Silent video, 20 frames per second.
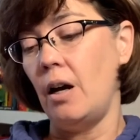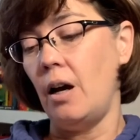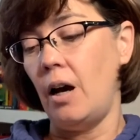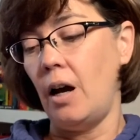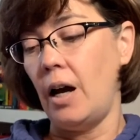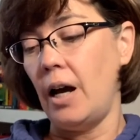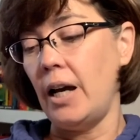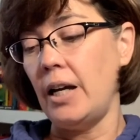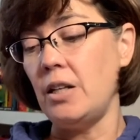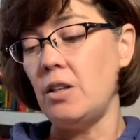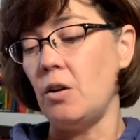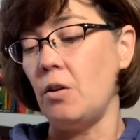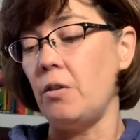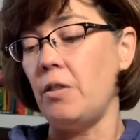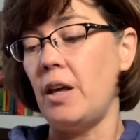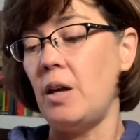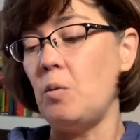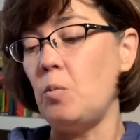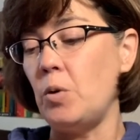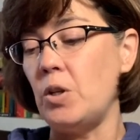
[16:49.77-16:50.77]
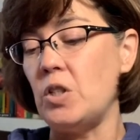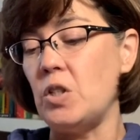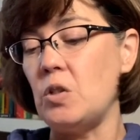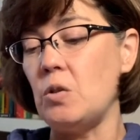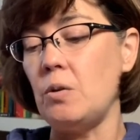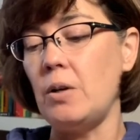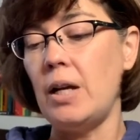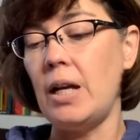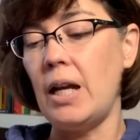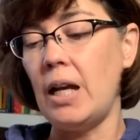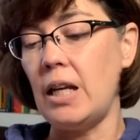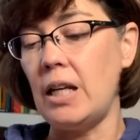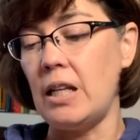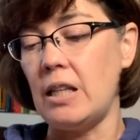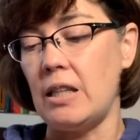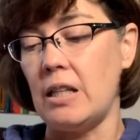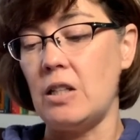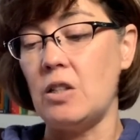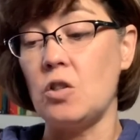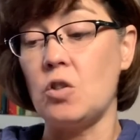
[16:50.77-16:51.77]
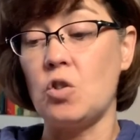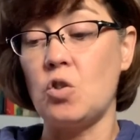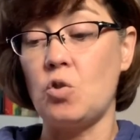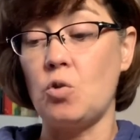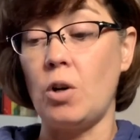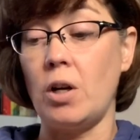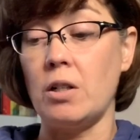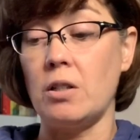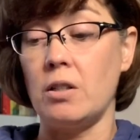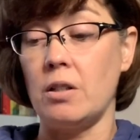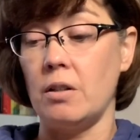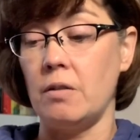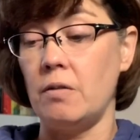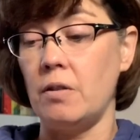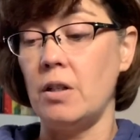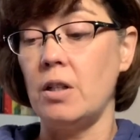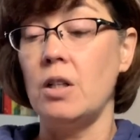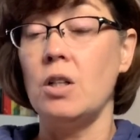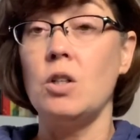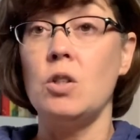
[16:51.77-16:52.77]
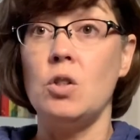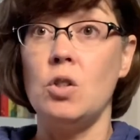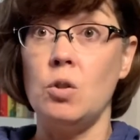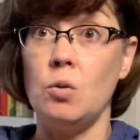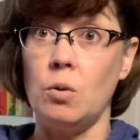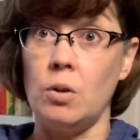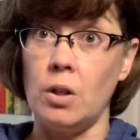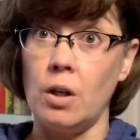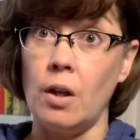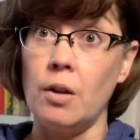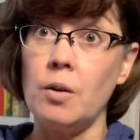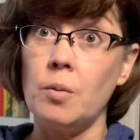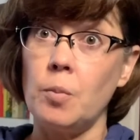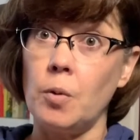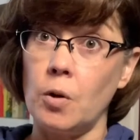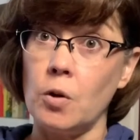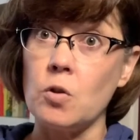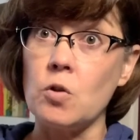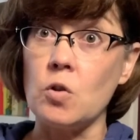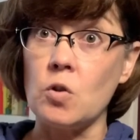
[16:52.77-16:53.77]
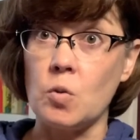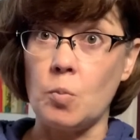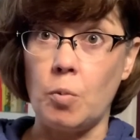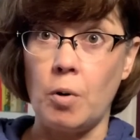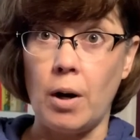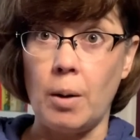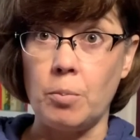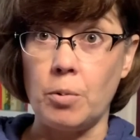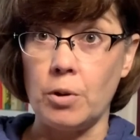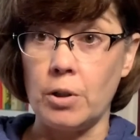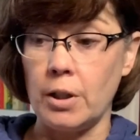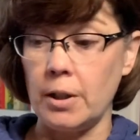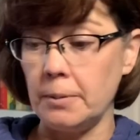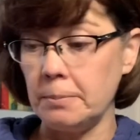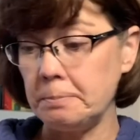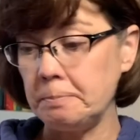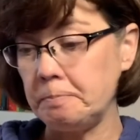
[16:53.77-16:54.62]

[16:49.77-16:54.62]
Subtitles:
I know they wouldn't do anything destructive to another person's property.